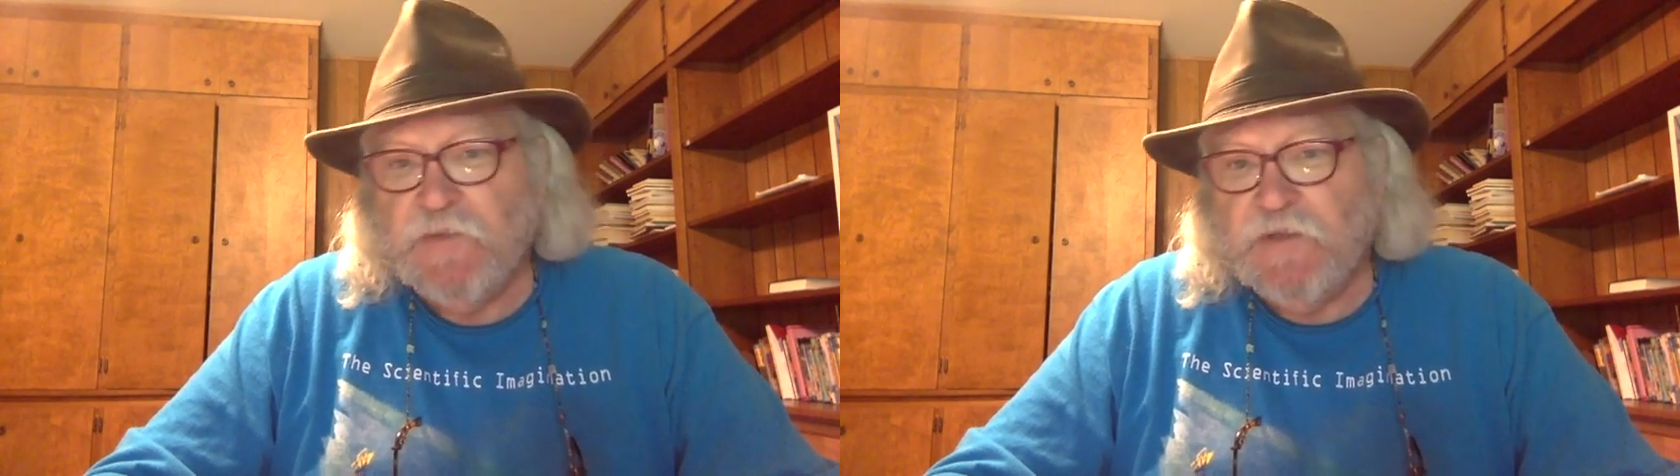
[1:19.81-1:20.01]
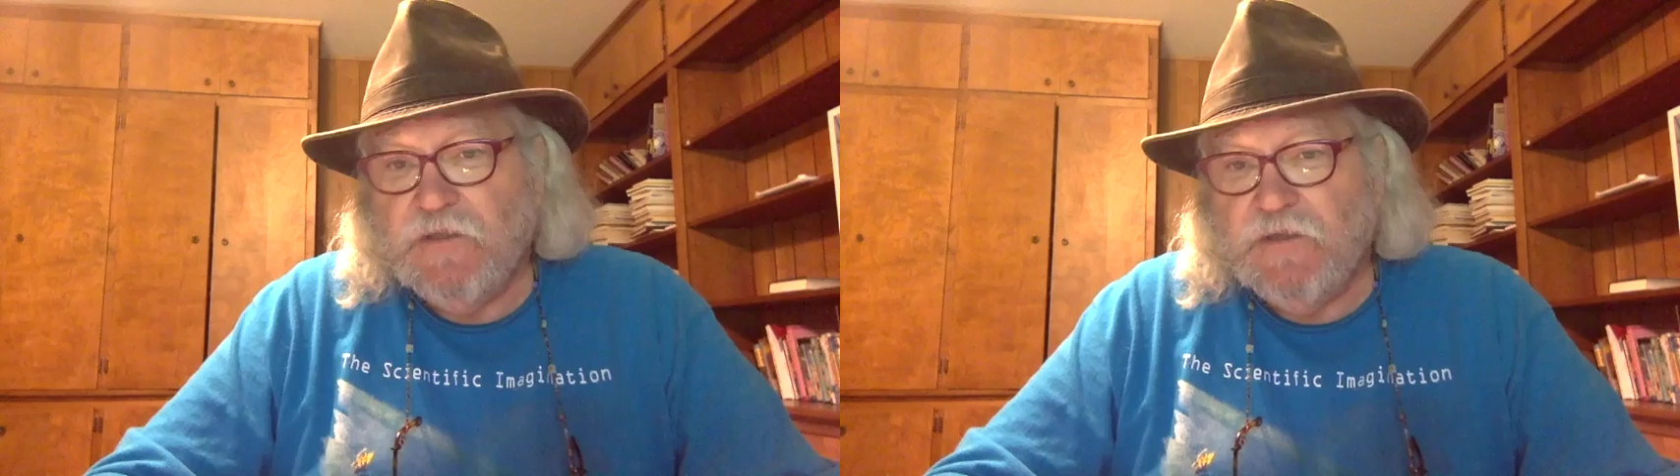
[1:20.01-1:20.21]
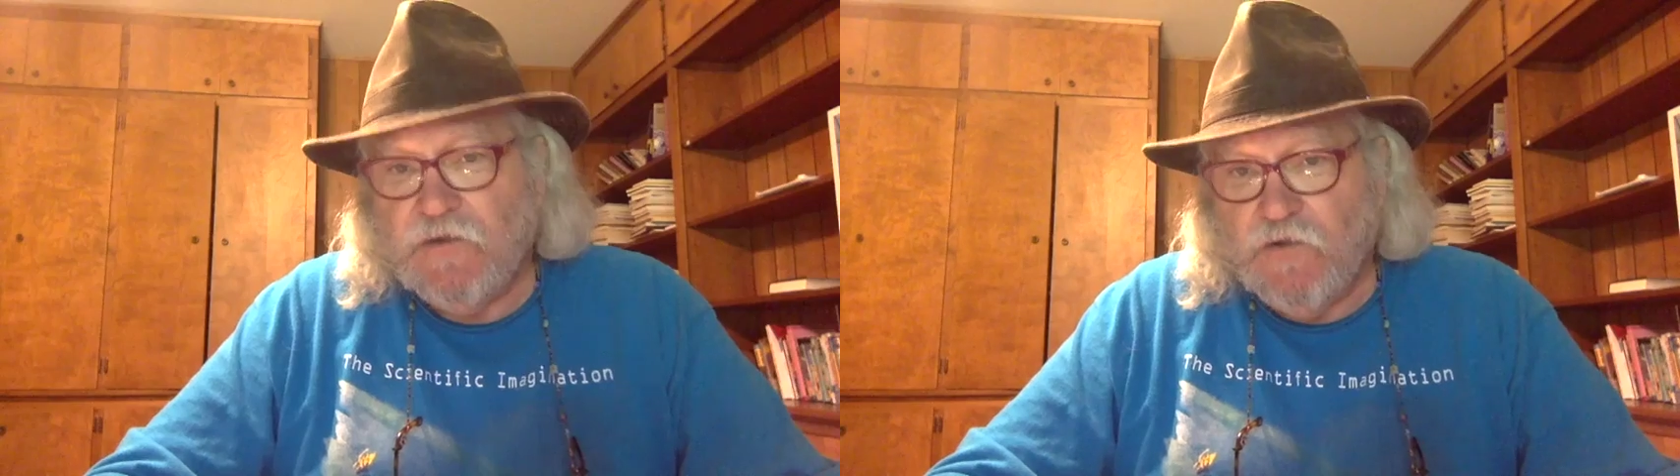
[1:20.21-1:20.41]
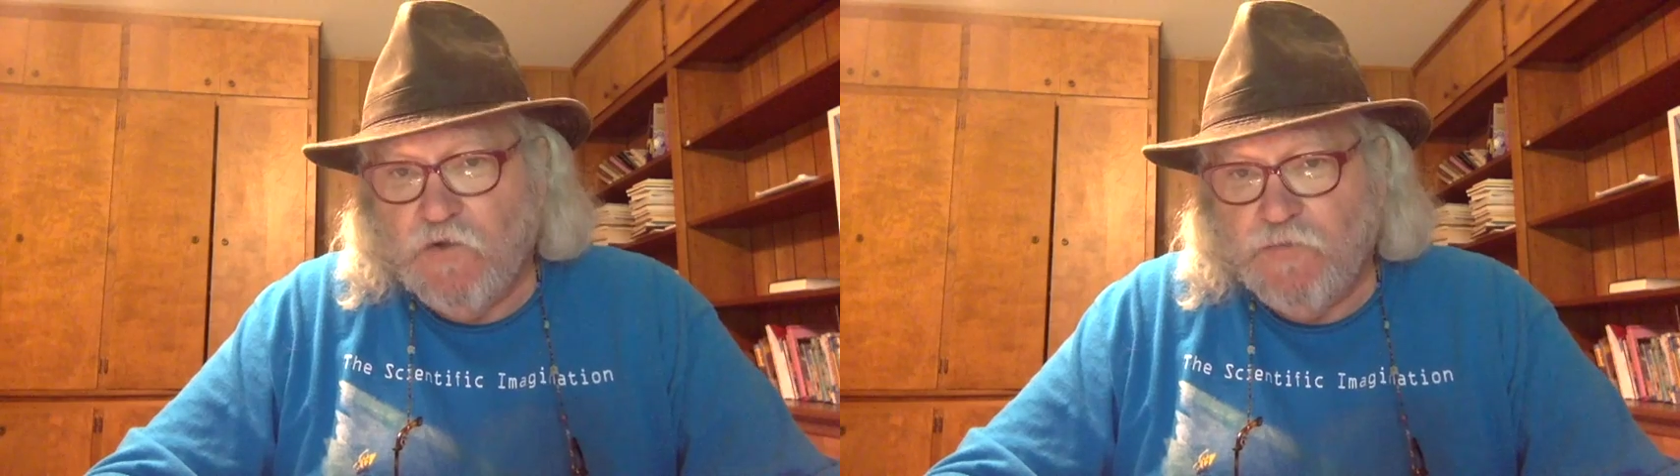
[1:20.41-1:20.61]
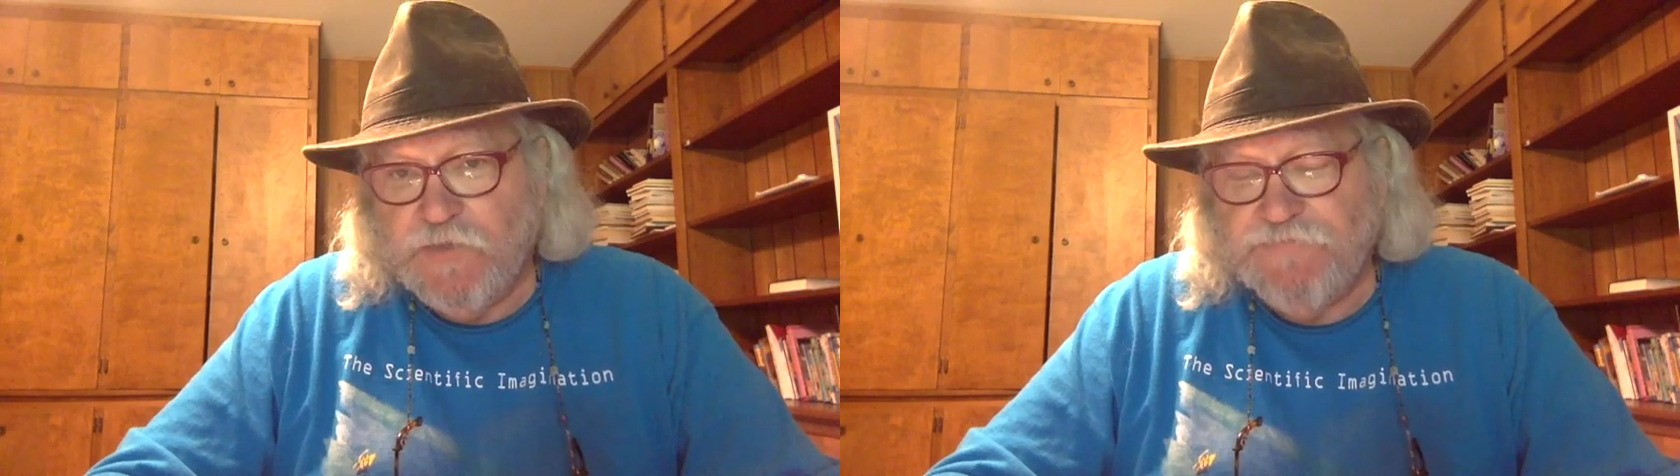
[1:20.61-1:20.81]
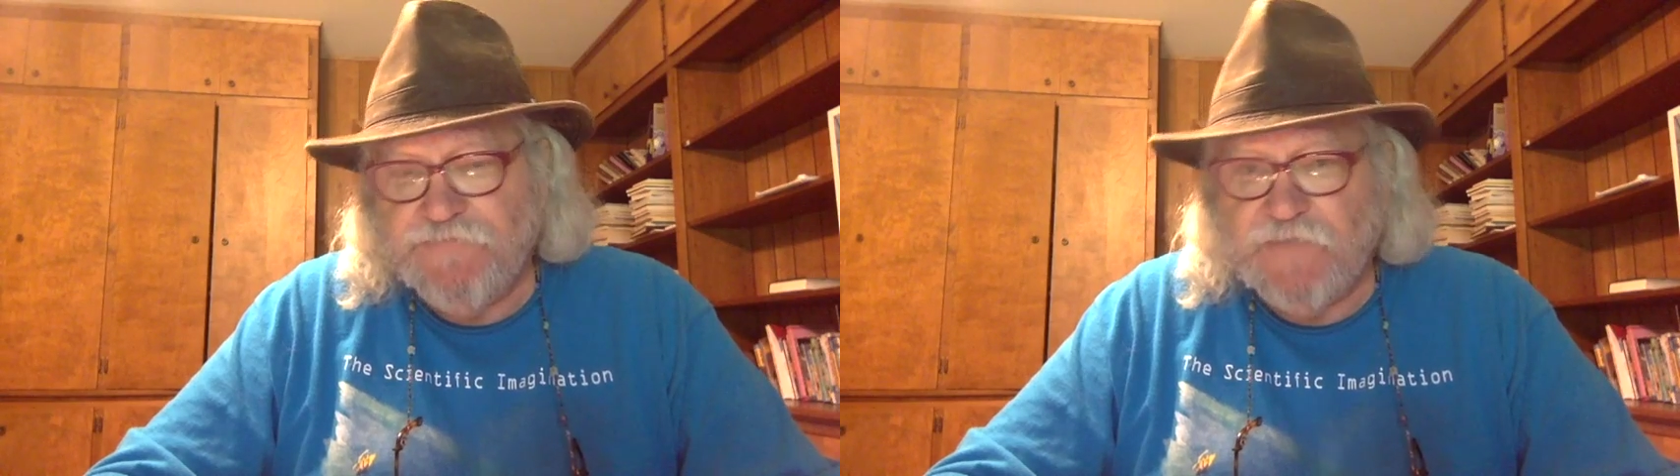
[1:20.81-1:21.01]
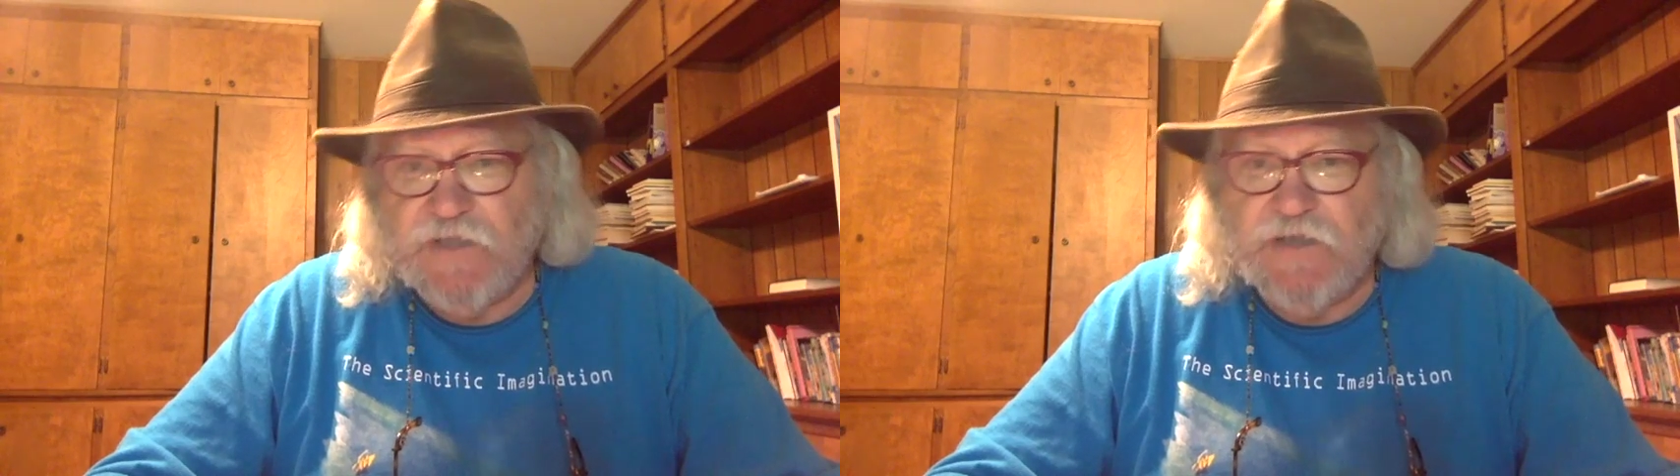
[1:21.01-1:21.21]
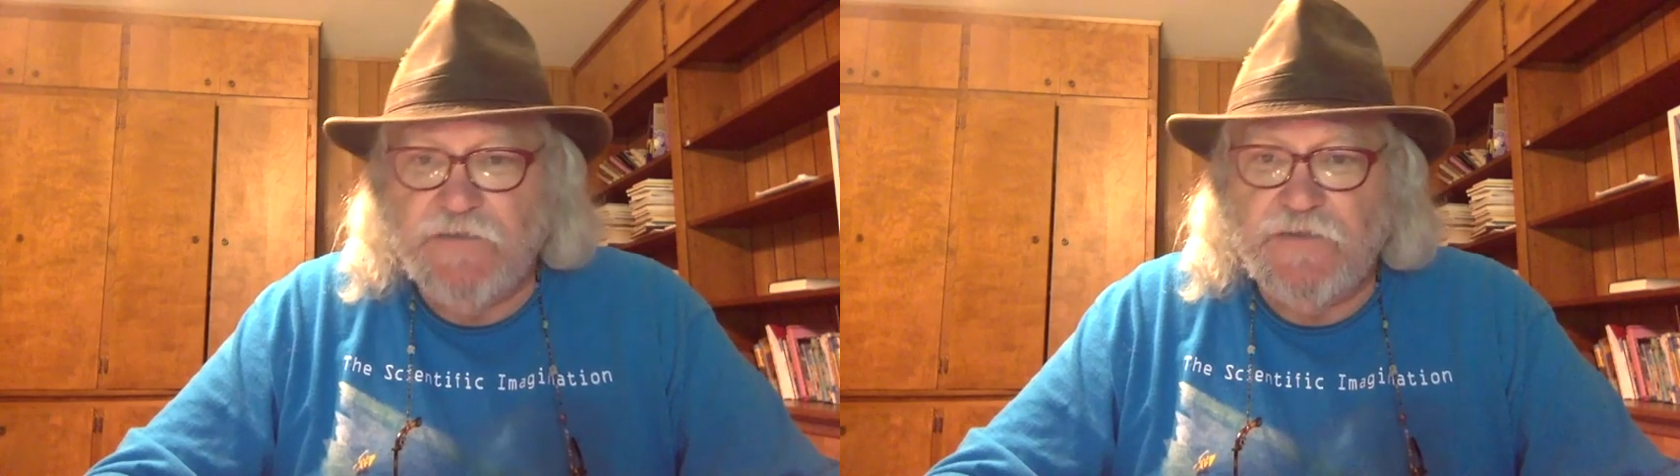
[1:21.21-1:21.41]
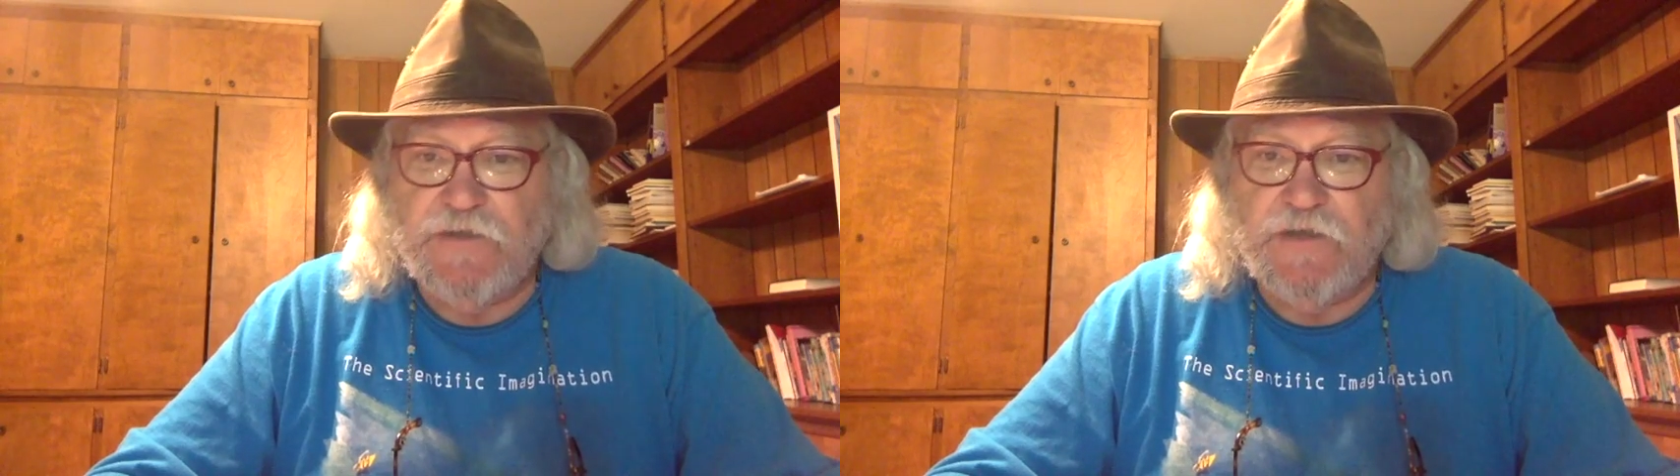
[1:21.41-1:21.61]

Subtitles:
They're open and they